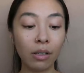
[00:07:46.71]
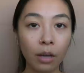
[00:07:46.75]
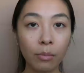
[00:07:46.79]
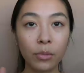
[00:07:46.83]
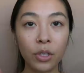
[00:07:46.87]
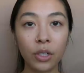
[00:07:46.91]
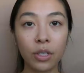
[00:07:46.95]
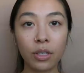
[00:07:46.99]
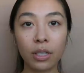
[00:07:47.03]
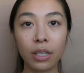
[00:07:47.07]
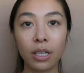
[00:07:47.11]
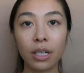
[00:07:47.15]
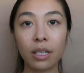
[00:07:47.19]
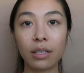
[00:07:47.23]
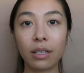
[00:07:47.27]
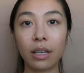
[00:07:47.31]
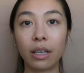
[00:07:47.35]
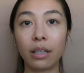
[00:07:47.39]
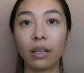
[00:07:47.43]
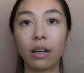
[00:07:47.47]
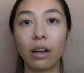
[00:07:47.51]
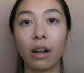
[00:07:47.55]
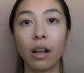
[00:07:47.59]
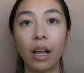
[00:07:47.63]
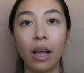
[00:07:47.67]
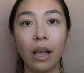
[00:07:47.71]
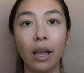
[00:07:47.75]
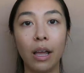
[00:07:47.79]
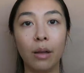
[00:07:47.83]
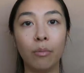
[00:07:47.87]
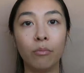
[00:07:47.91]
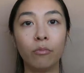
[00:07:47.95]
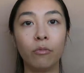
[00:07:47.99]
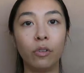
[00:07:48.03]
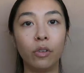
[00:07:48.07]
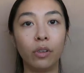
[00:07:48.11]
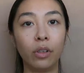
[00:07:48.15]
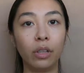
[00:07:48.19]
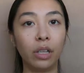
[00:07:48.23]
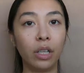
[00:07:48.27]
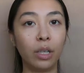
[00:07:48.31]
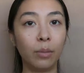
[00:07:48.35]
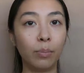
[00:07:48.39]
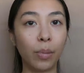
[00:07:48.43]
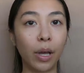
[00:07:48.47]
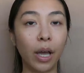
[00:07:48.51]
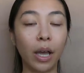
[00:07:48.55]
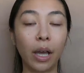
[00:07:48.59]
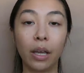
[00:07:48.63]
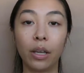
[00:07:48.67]
I'm just gonna say that I am really
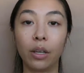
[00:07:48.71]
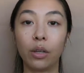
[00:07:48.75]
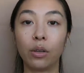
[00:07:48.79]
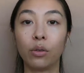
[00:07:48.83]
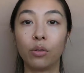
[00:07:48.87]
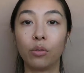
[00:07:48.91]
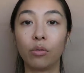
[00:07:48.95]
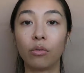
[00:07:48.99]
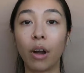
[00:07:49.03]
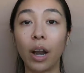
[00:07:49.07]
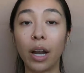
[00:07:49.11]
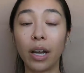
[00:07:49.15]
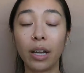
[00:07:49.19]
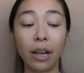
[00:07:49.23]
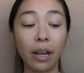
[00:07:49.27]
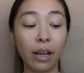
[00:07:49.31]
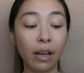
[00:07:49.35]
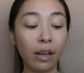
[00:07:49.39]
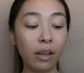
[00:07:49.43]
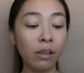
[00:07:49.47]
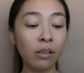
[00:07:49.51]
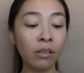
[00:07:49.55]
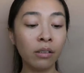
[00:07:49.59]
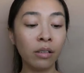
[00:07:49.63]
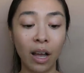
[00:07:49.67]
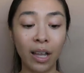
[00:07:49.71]
pale right now.